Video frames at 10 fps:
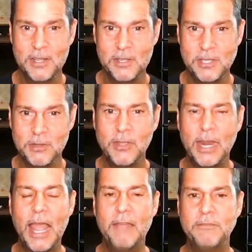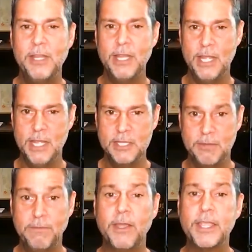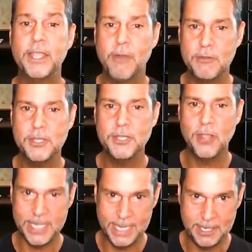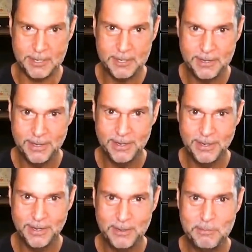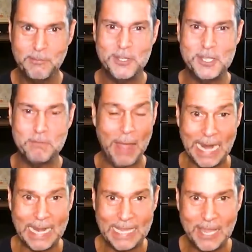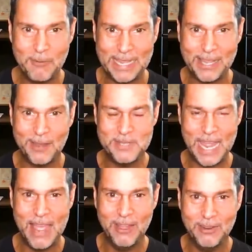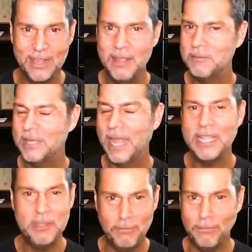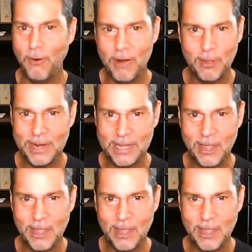So you're going to have to learn to fight your own psyche, which is panicking when it goes down, getting euphoric when it